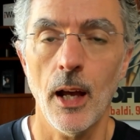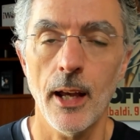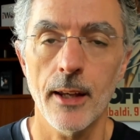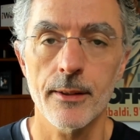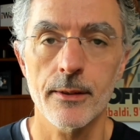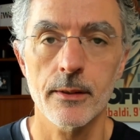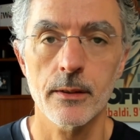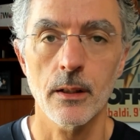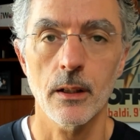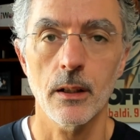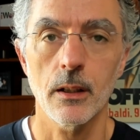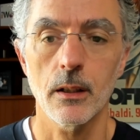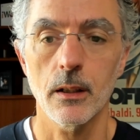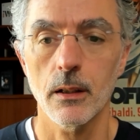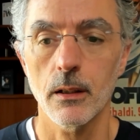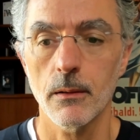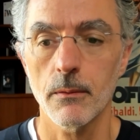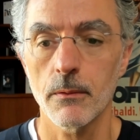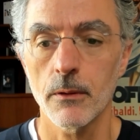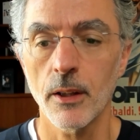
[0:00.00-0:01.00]
has
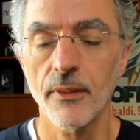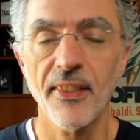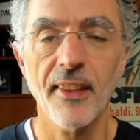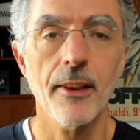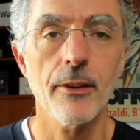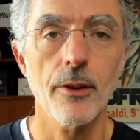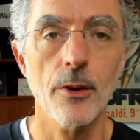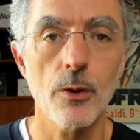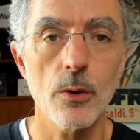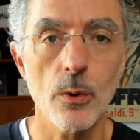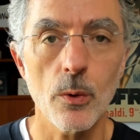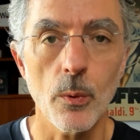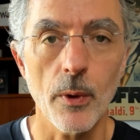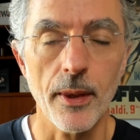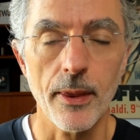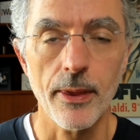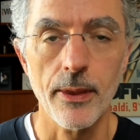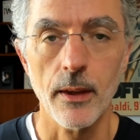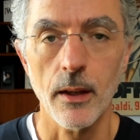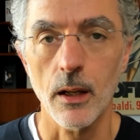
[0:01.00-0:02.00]
uh, nothing to do
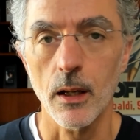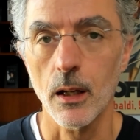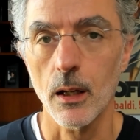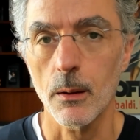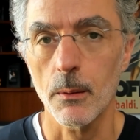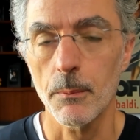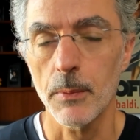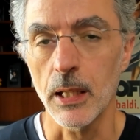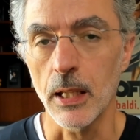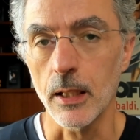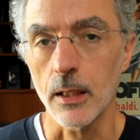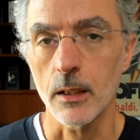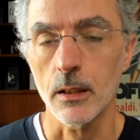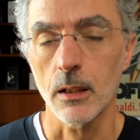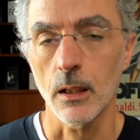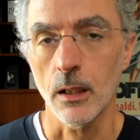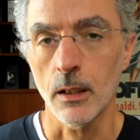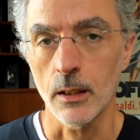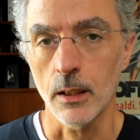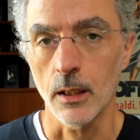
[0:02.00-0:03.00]
with uh, being
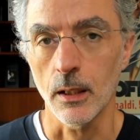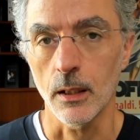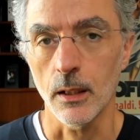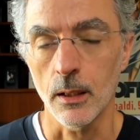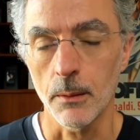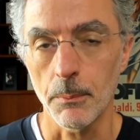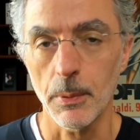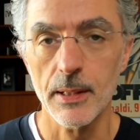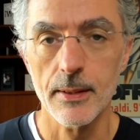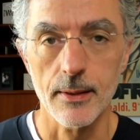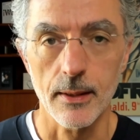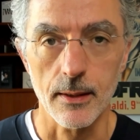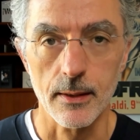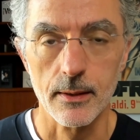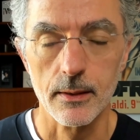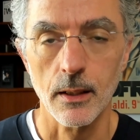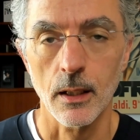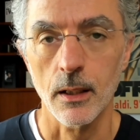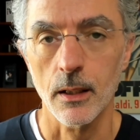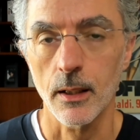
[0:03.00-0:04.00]
in, in
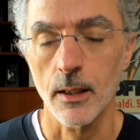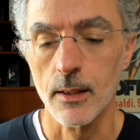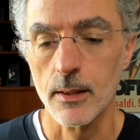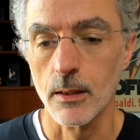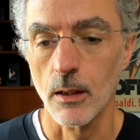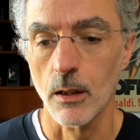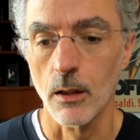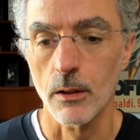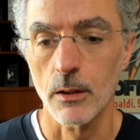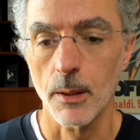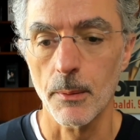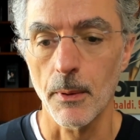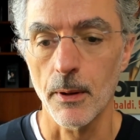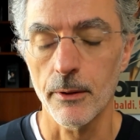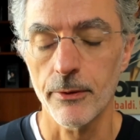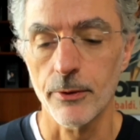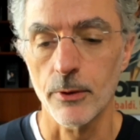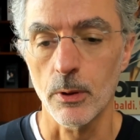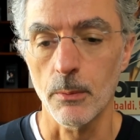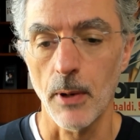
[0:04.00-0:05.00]
business it's all
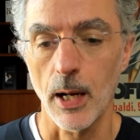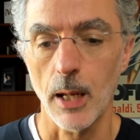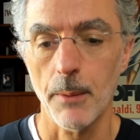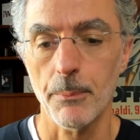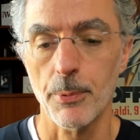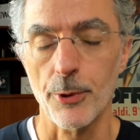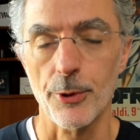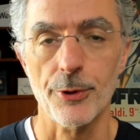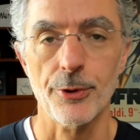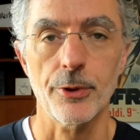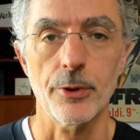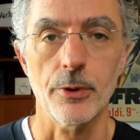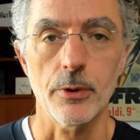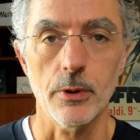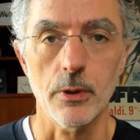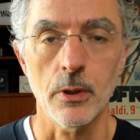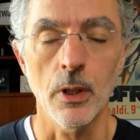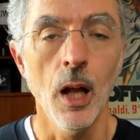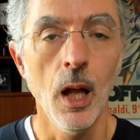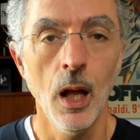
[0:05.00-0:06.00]
about for my
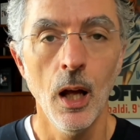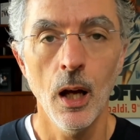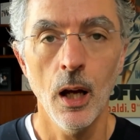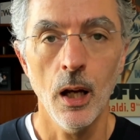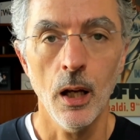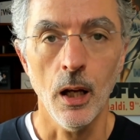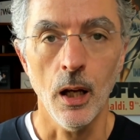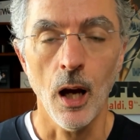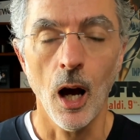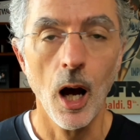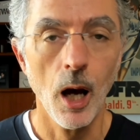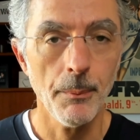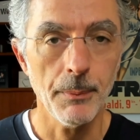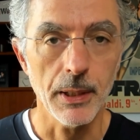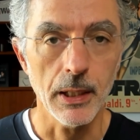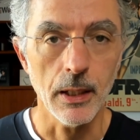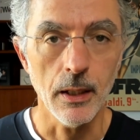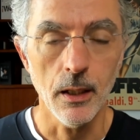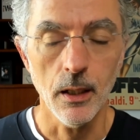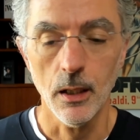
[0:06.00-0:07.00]
personal
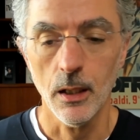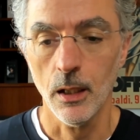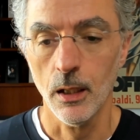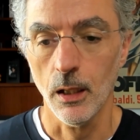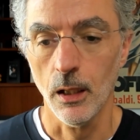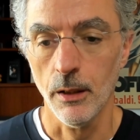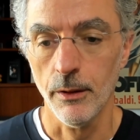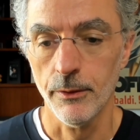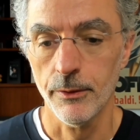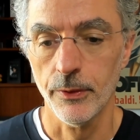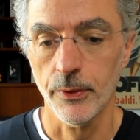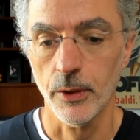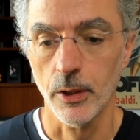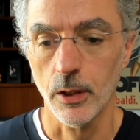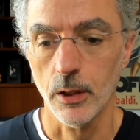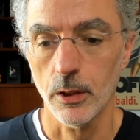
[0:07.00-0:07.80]
hobby of